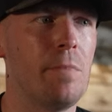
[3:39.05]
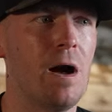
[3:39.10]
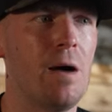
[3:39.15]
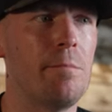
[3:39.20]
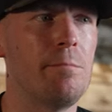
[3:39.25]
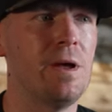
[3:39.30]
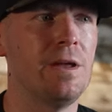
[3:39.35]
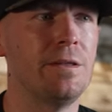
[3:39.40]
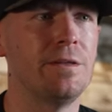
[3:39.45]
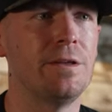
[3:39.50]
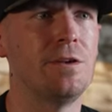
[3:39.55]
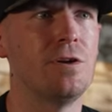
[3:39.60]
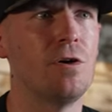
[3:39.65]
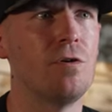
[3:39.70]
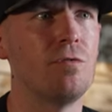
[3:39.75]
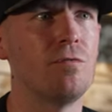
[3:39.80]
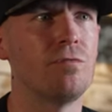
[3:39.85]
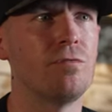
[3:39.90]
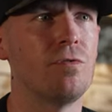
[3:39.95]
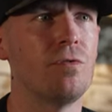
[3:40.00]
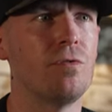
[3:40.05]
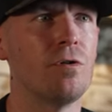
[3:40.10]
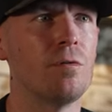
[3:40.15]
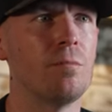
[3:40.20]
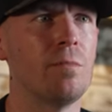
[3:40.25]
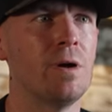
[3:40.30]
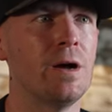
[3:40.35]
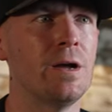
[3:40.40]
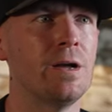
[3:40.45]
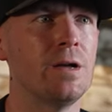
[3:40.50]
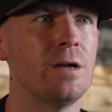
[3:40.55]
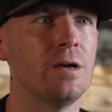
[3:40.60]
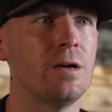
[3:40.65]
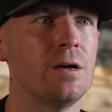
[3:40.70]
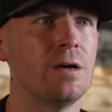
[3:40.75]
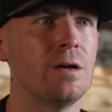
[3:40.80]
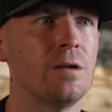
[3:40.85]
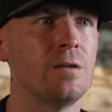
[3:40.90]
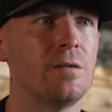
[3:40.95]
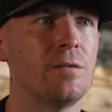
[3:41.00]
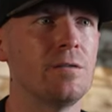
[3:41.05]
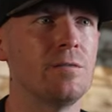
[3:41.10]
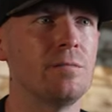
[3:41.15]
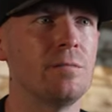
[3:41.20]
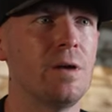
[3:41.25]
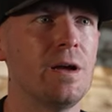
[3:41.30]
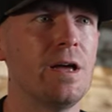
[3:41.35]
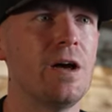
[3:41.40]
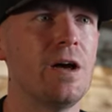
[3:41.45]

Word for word: I'm mainly known for my my